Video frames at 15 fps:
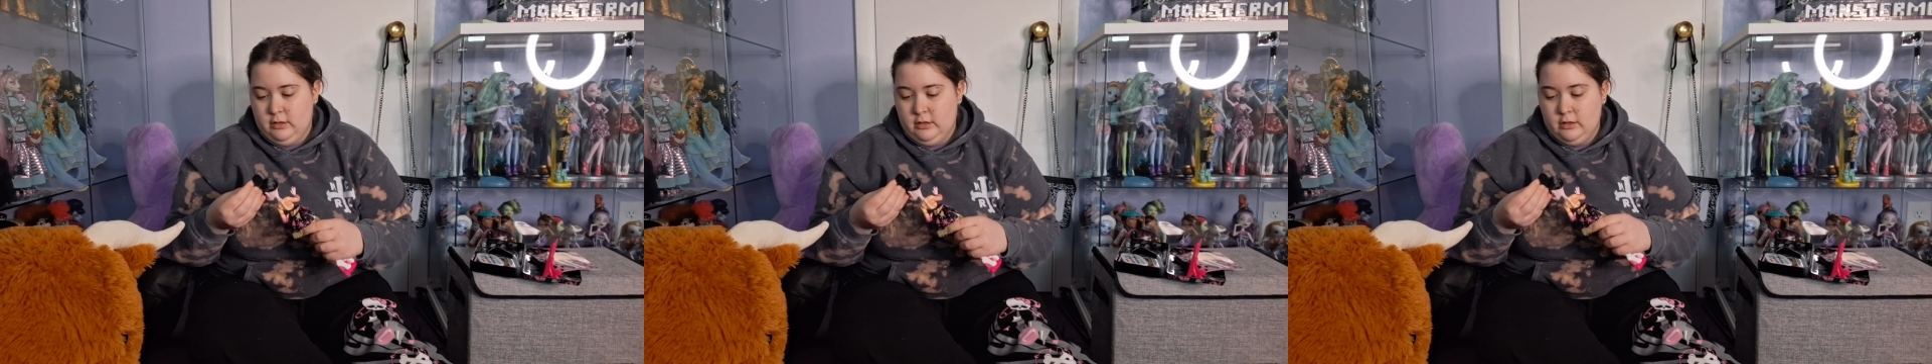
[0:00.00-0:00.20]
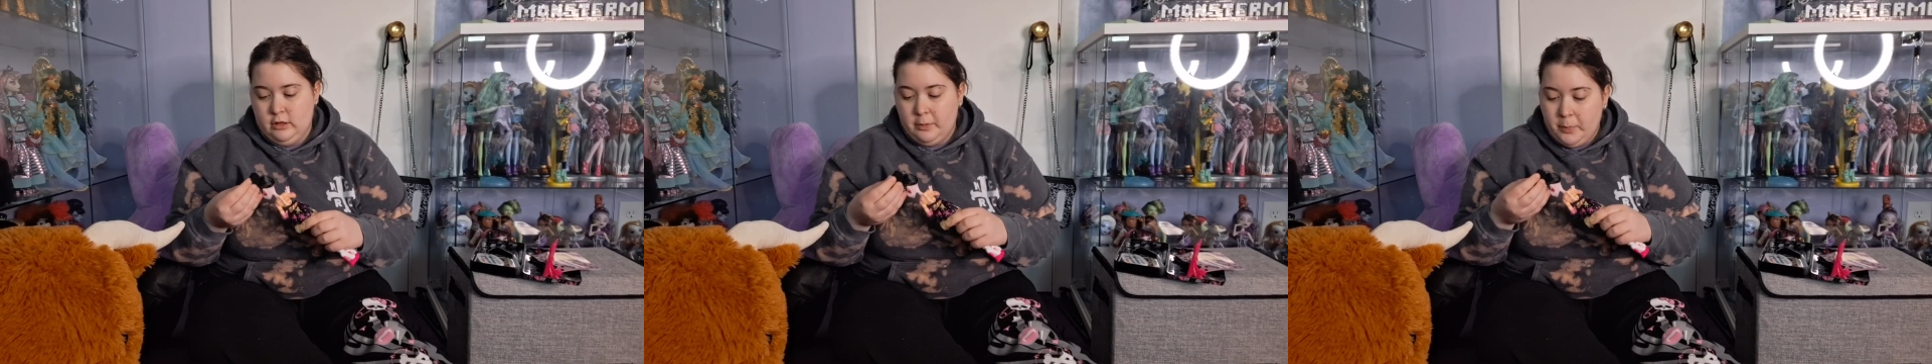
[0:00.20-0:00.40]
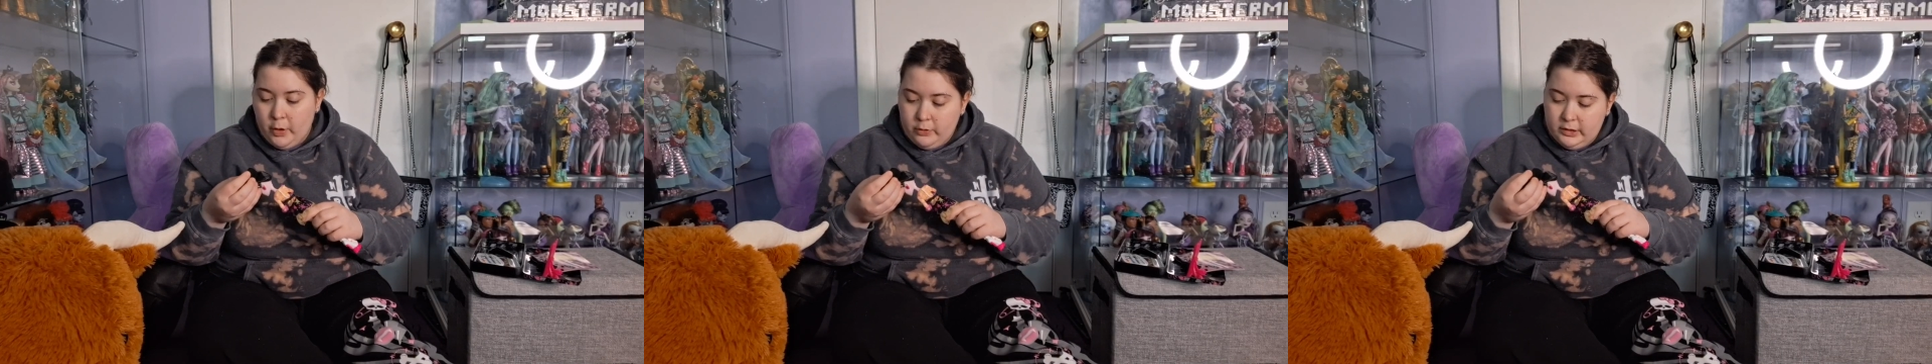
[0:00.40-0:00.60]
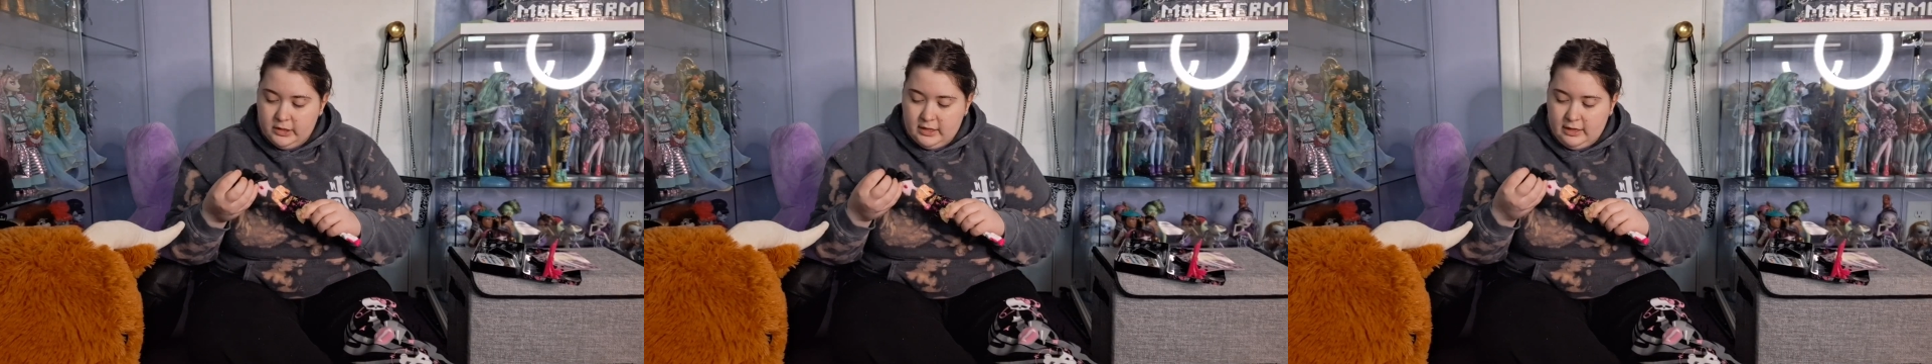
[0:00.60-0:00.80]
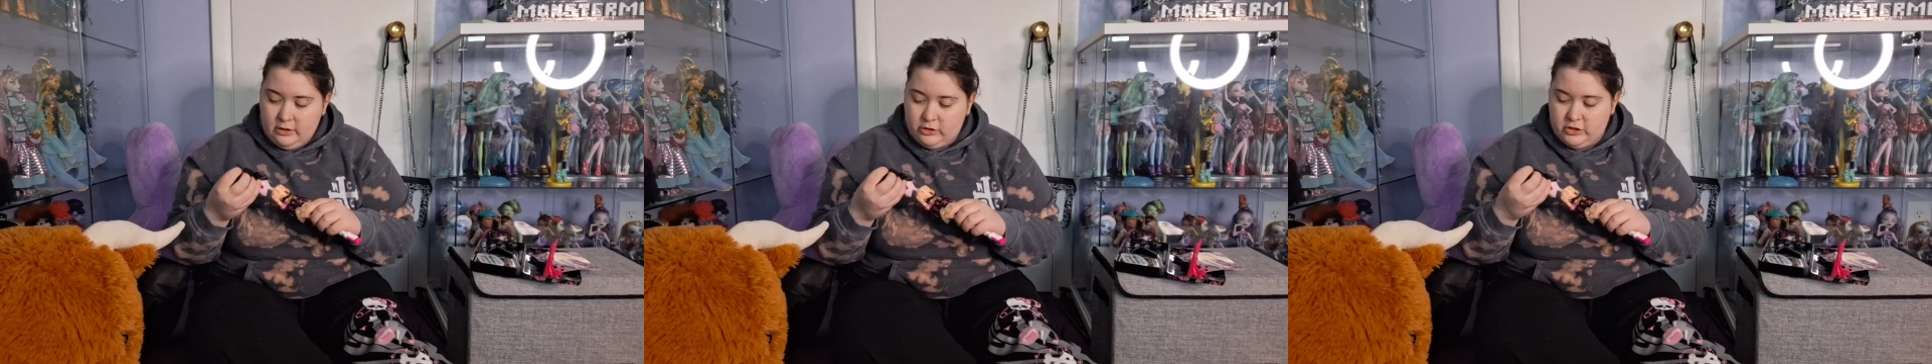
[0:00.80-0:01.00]
The
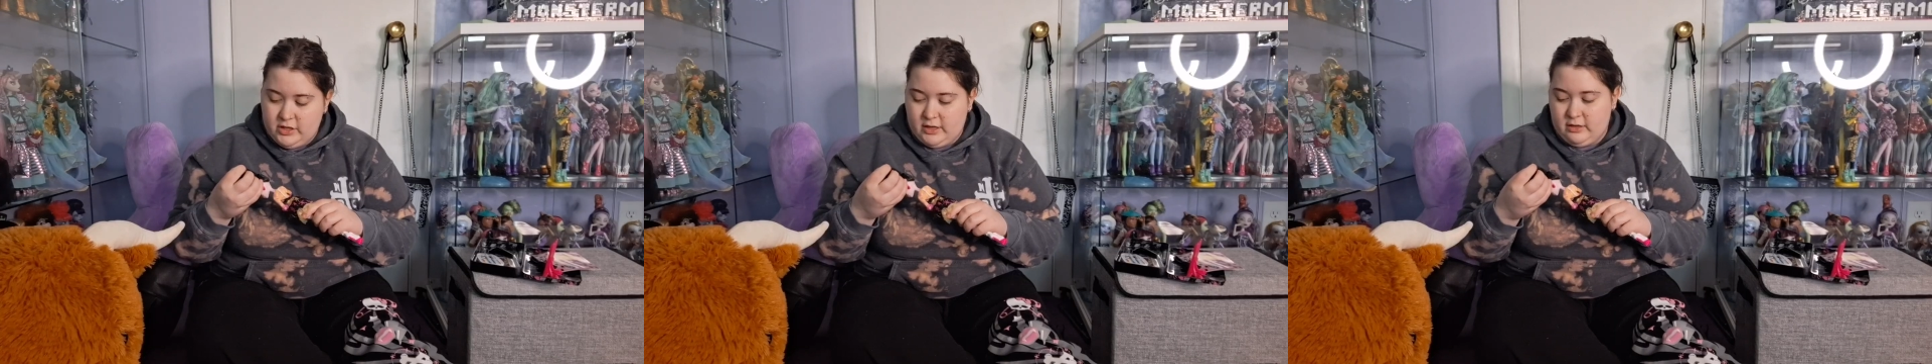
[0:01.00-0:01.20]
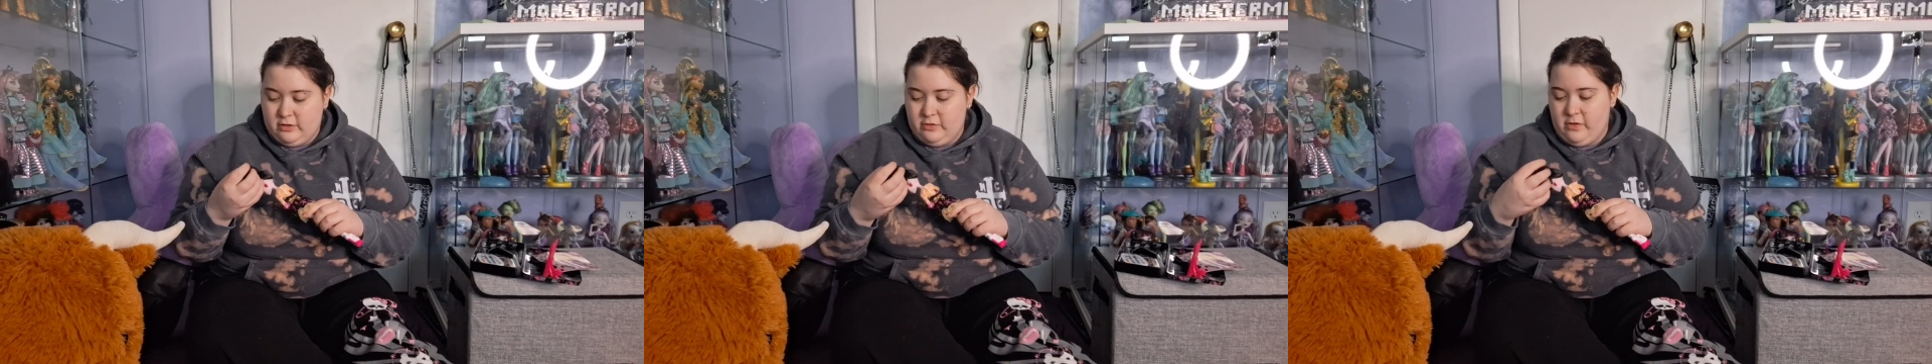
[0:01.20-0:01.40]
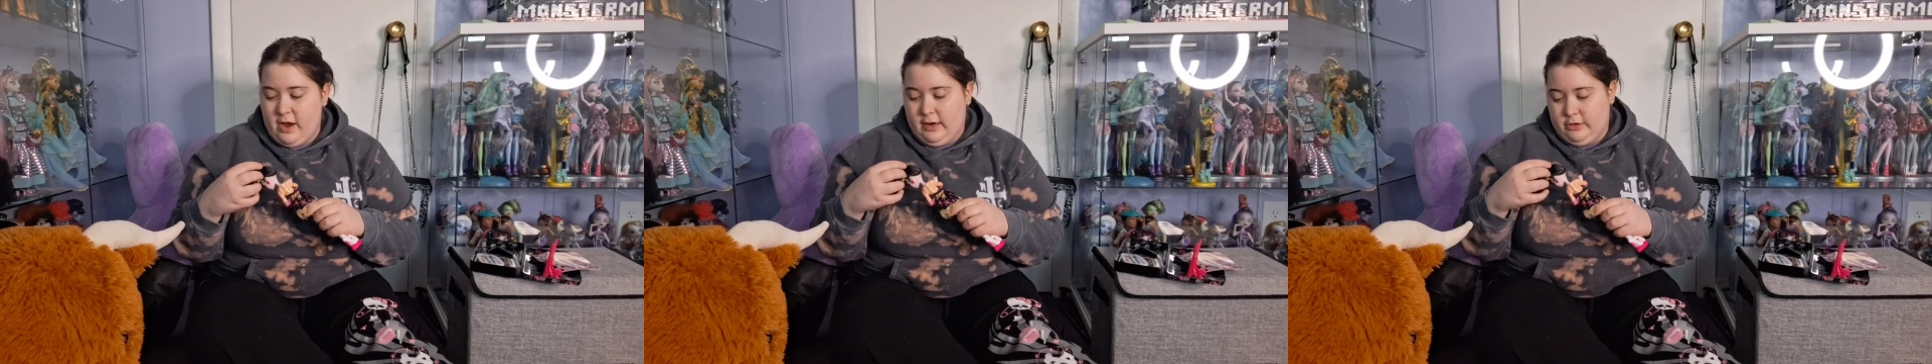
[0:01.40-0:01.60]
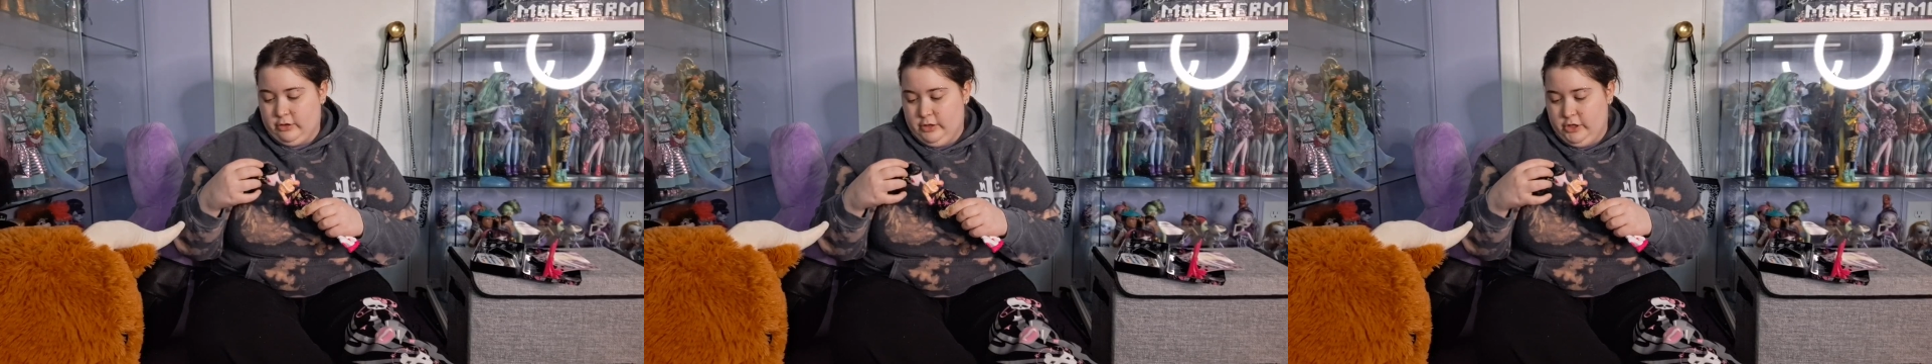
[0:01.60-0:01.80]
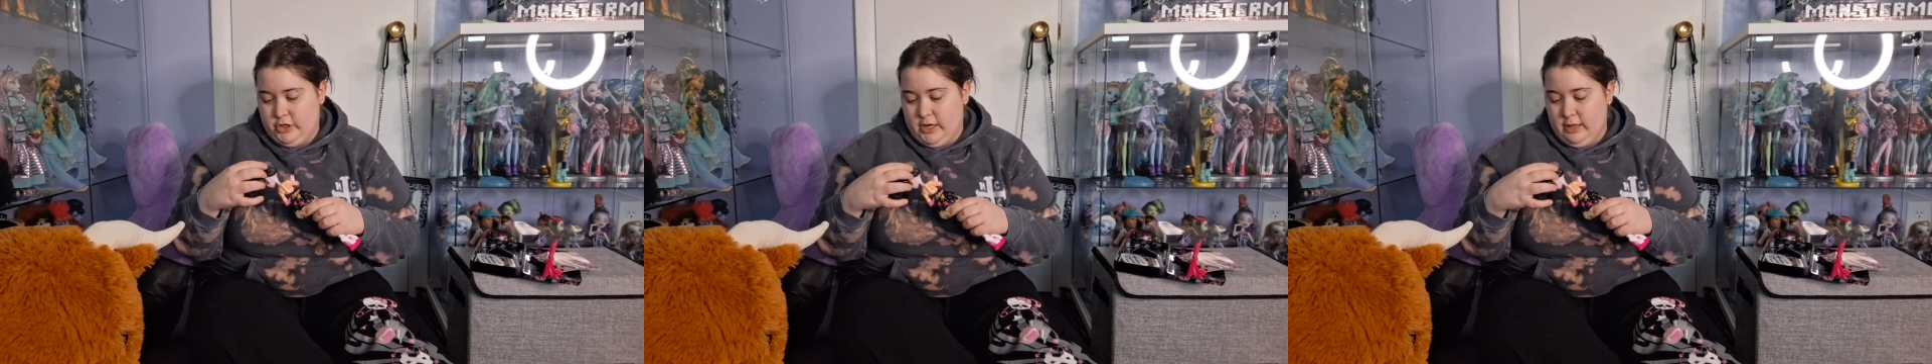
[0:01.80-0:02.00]
ponytail just has
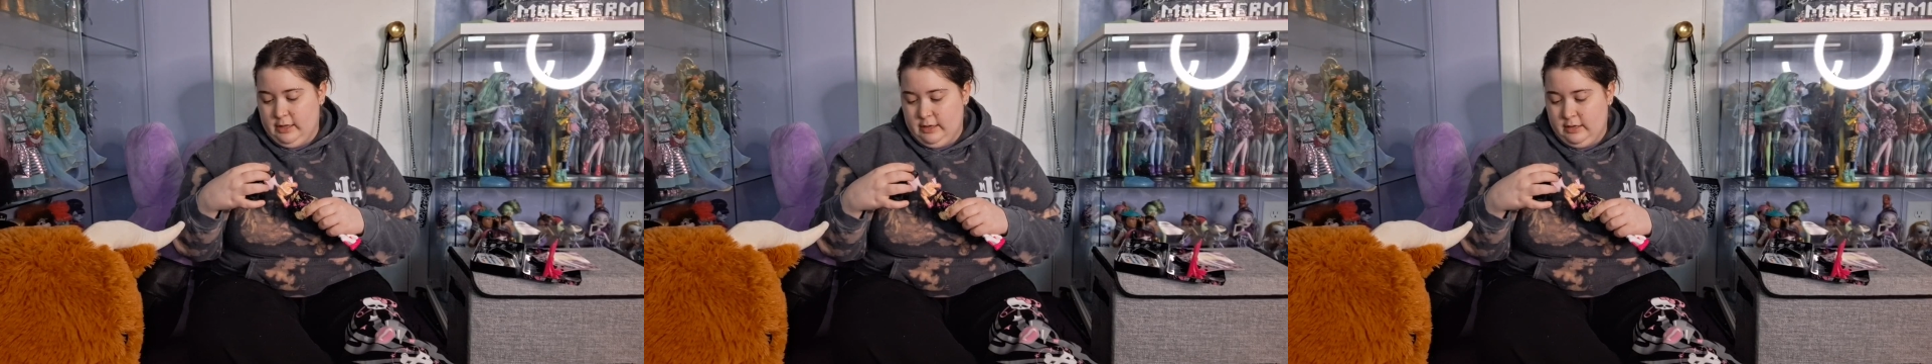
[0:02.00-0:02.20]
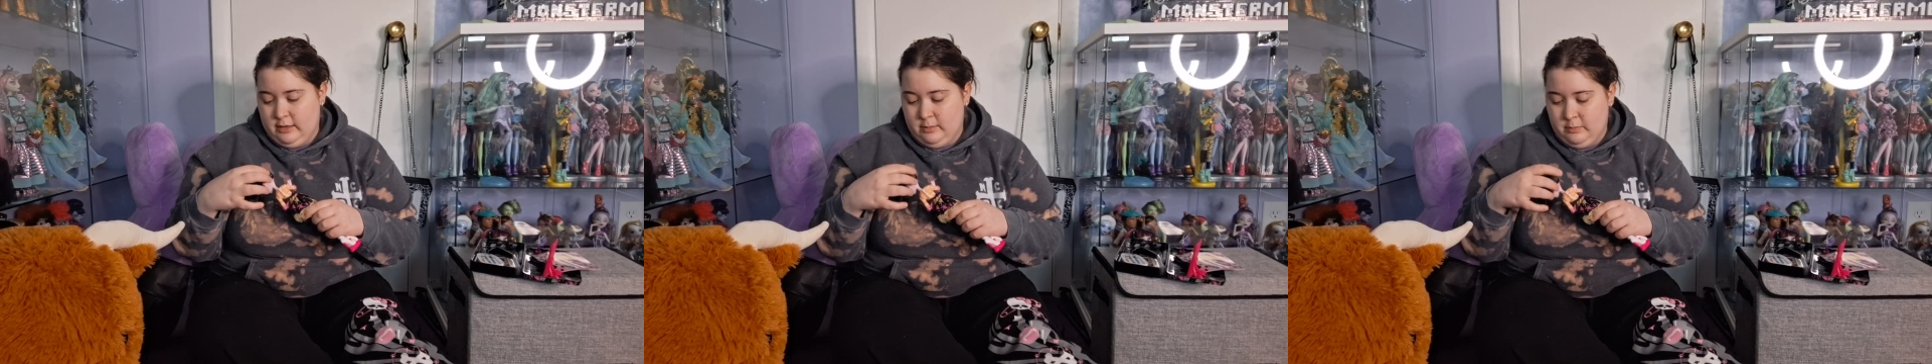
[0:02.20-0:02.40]
factory gel in it,